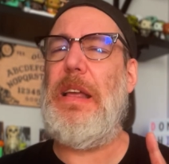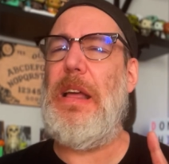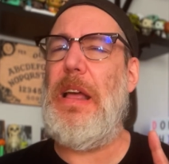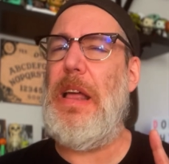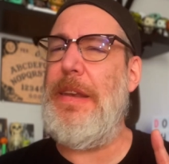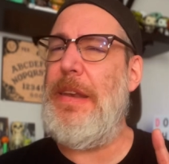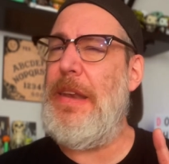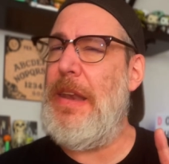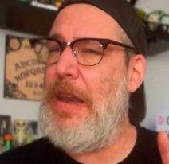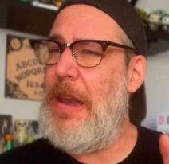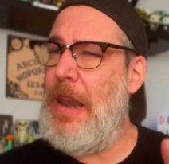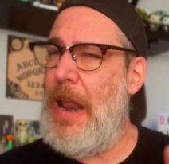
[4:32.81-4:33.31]

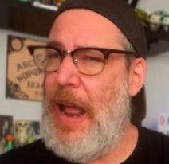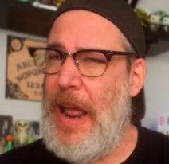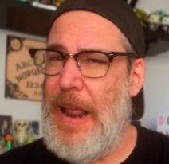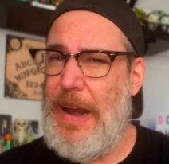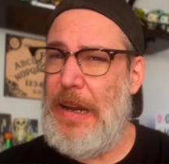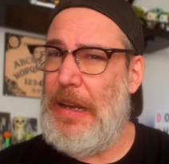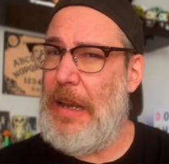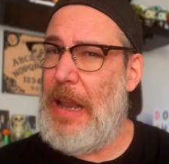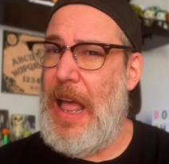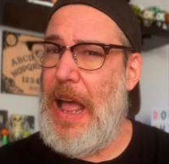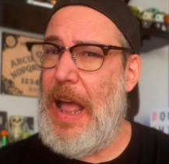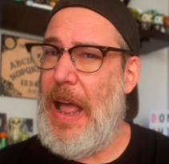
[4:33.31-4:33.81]
Not a
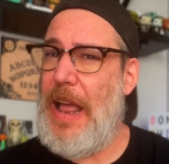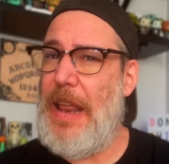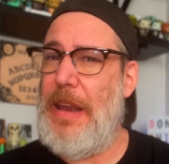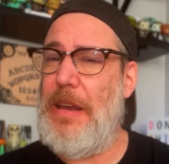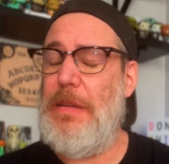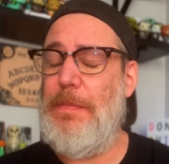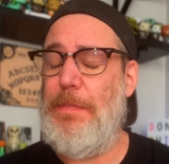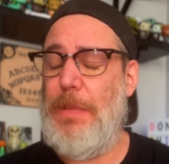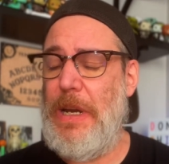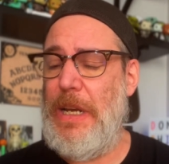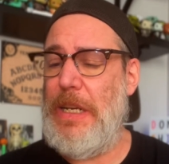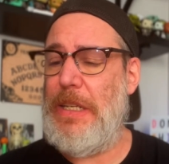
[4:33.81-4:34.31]
lot,
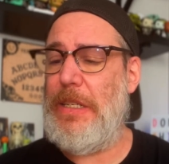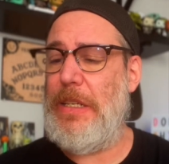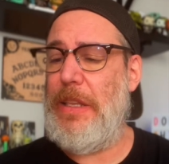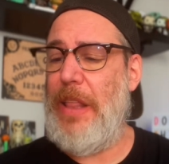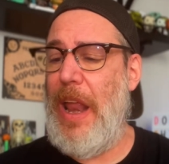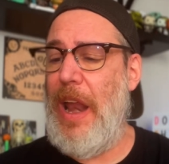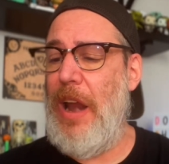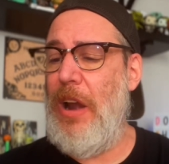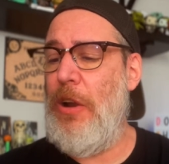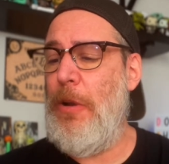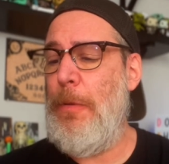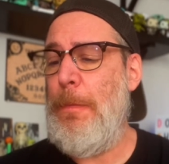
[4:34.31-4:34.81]
but it's
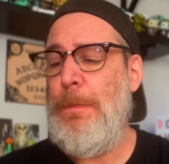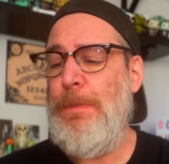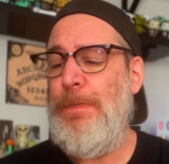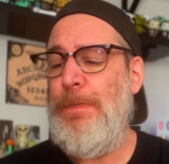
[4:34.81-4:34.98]
there.